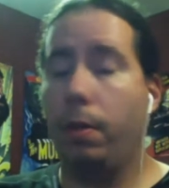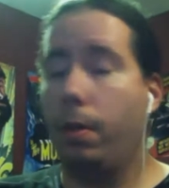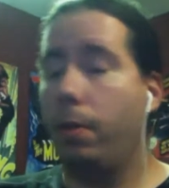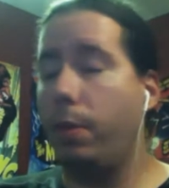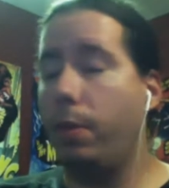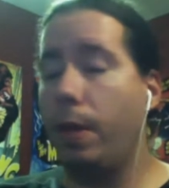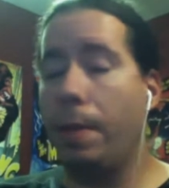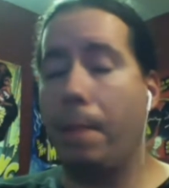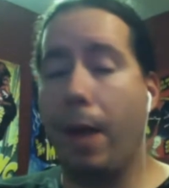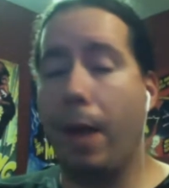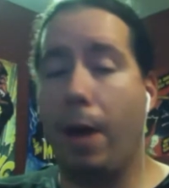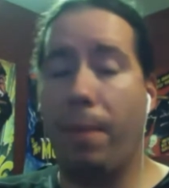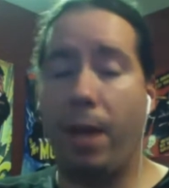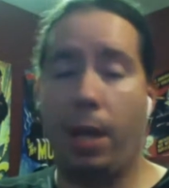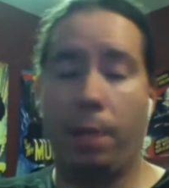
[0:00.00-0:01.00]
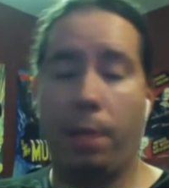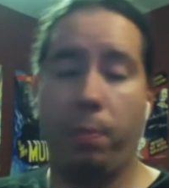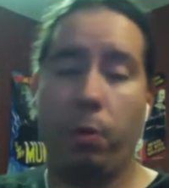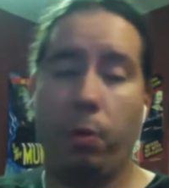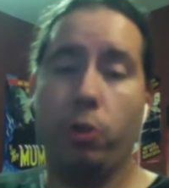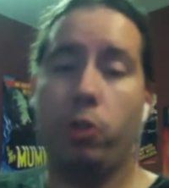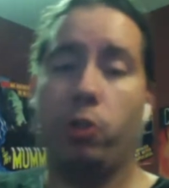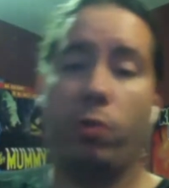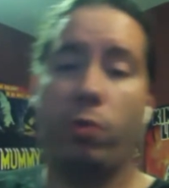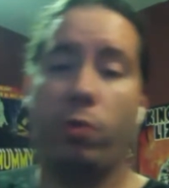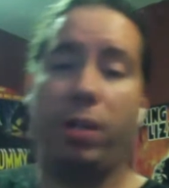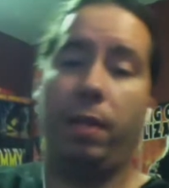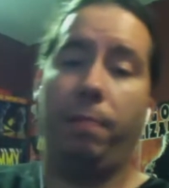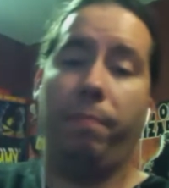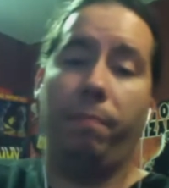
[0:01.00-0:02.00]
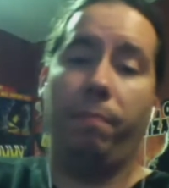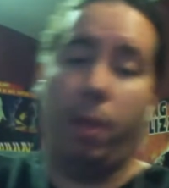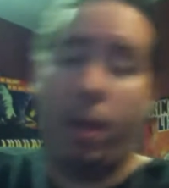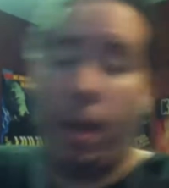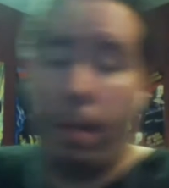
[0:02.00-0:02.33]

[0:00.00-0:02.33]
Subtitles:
amount paid per stream